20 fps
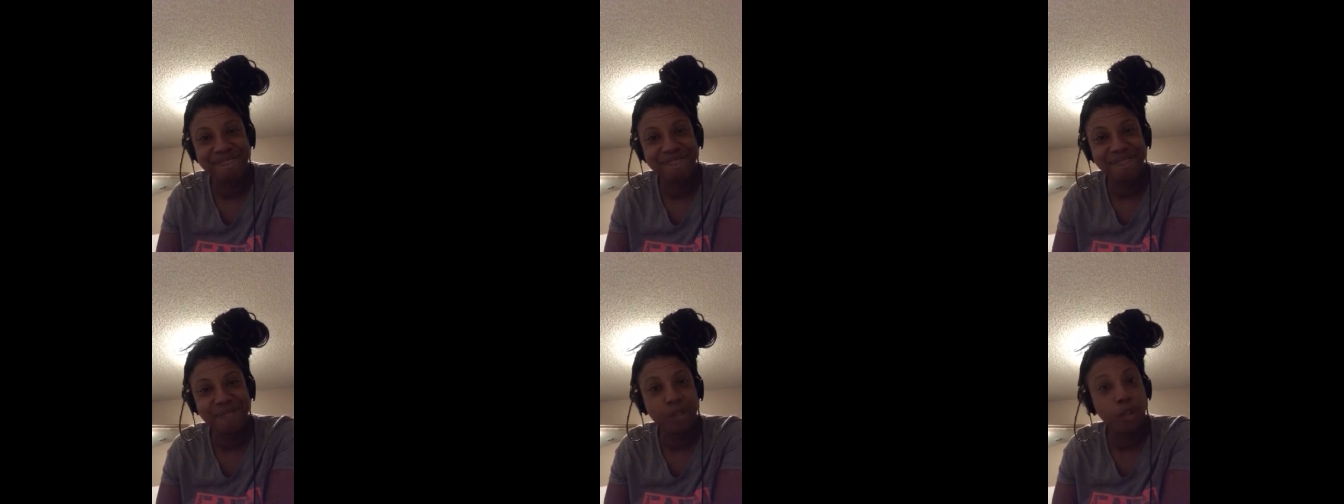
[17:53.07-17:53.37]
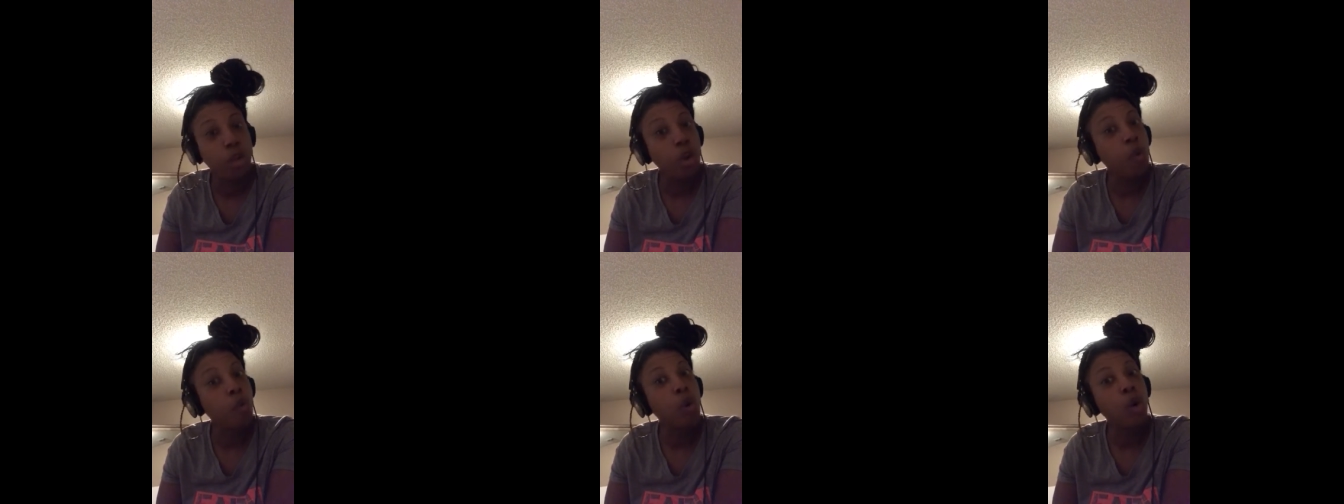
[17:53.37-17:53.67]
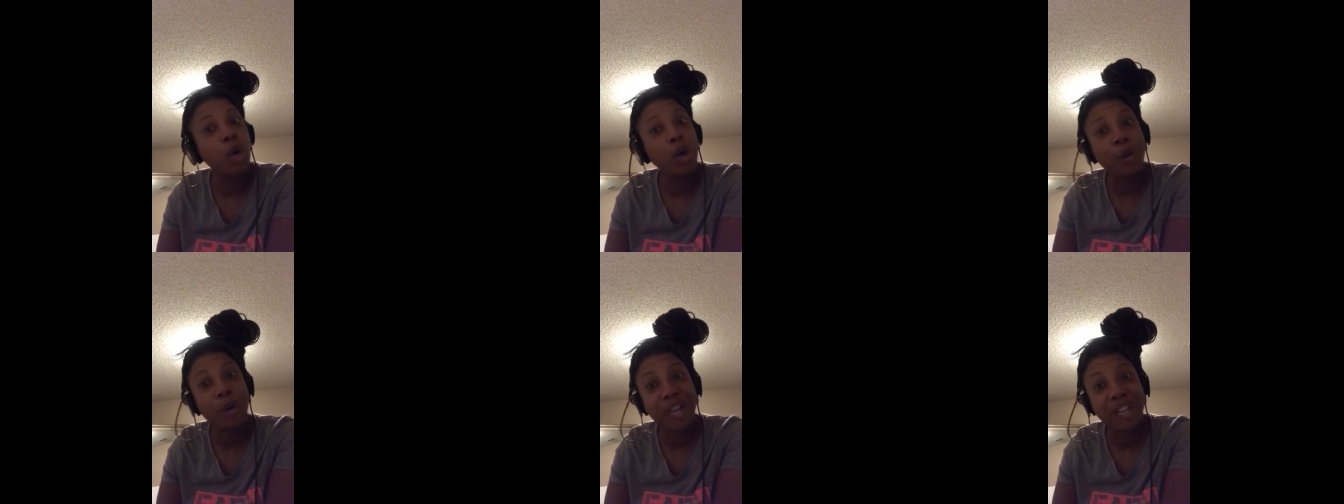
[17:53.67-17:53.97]
So don't
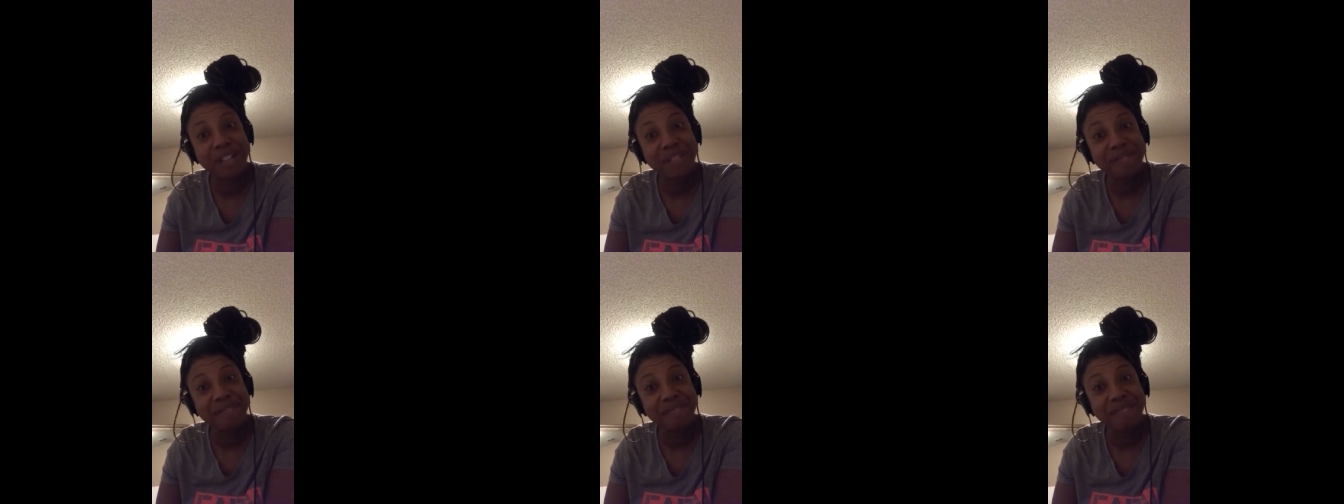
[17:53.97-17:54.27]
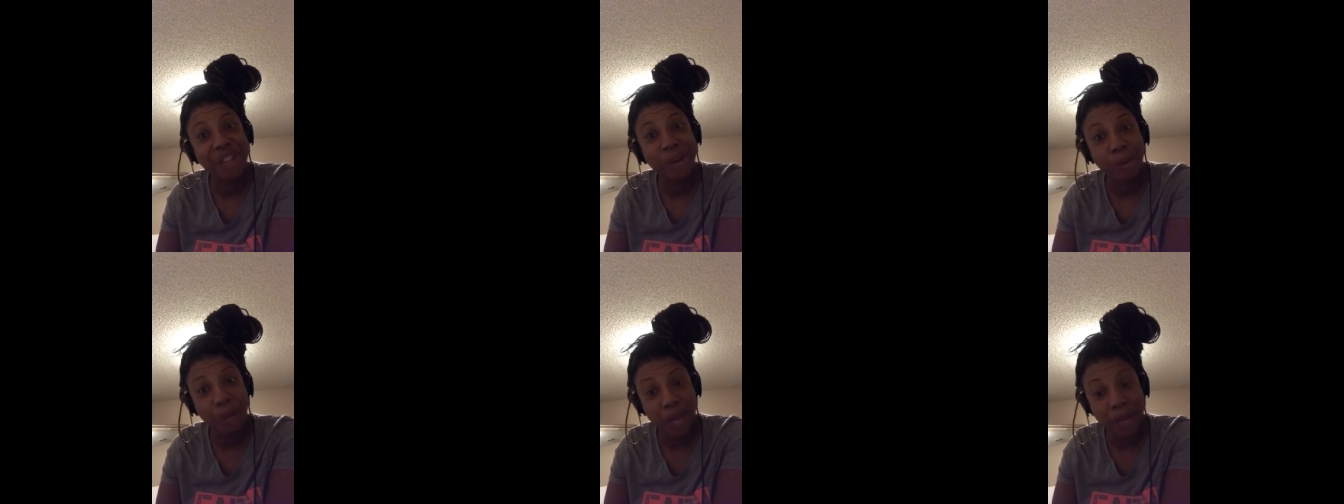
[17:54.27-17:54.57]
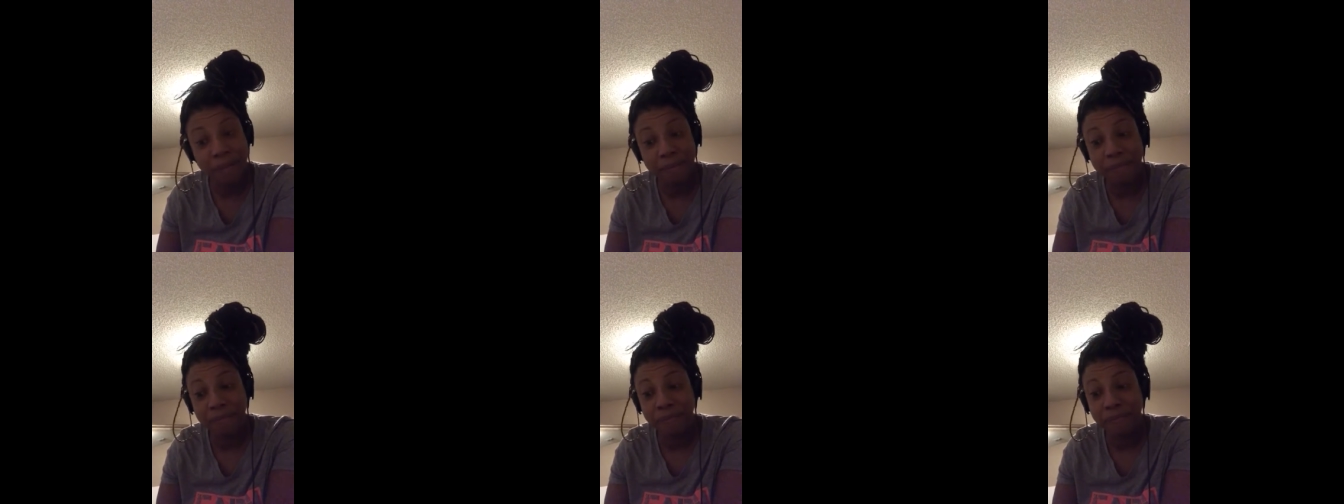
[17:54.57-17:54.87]
worry, okay?
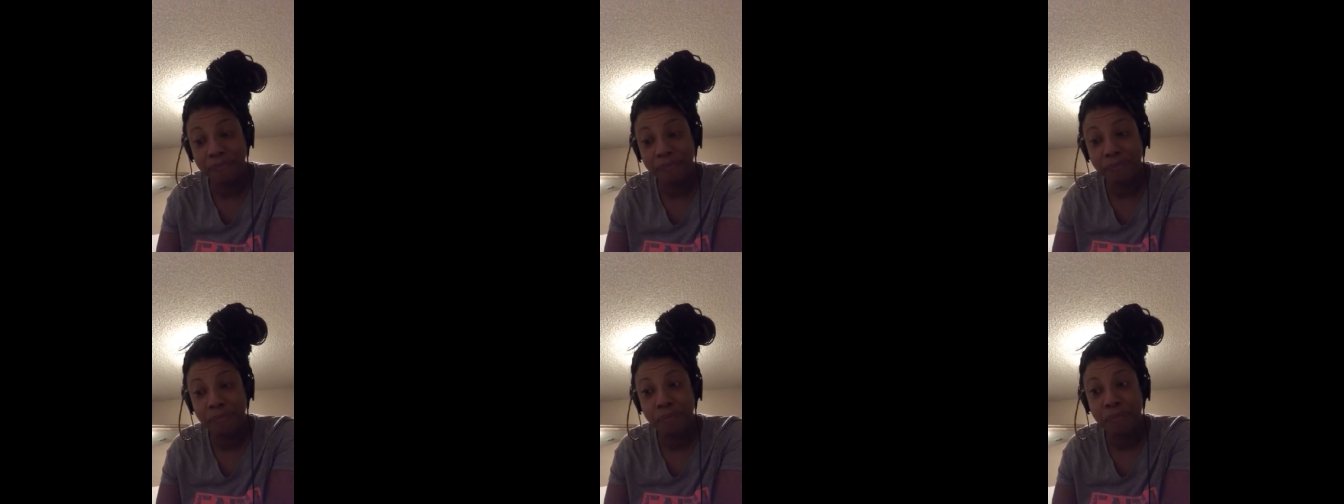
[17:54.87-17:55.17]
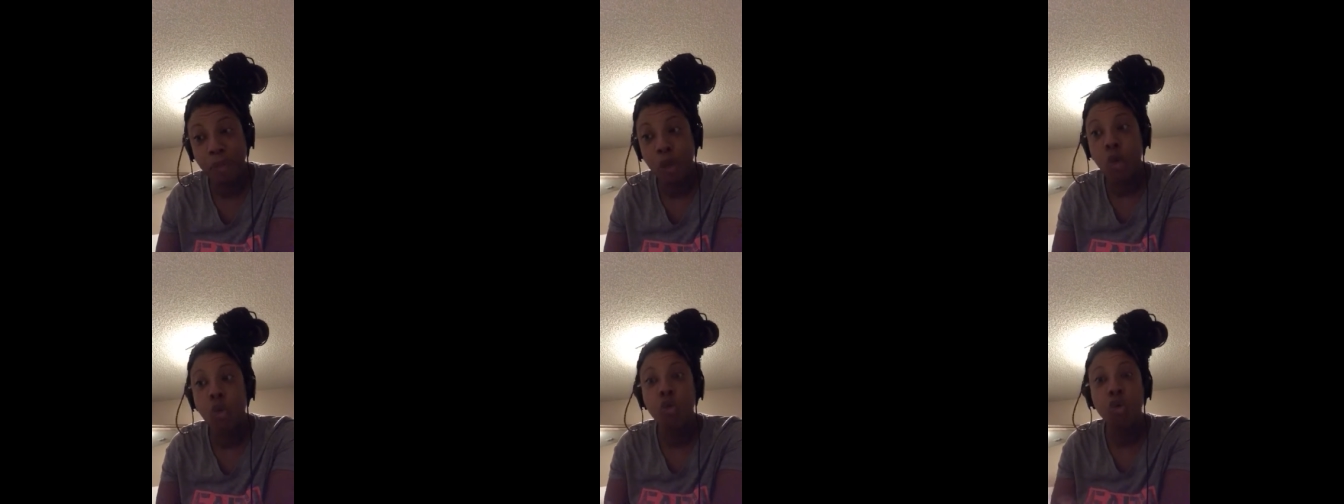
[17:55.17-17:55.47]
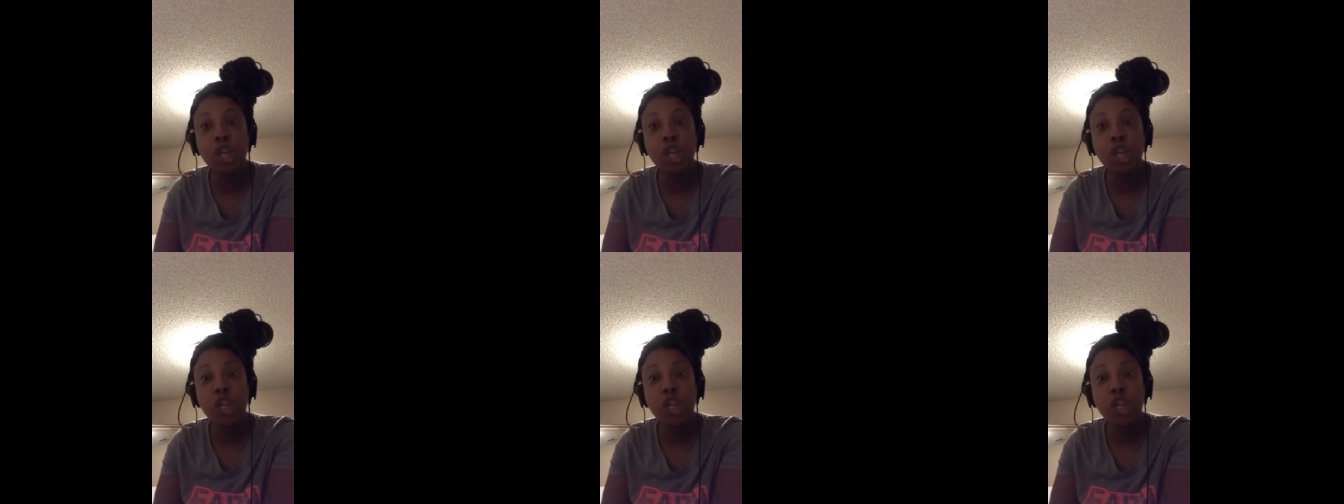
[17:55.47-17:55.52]
Who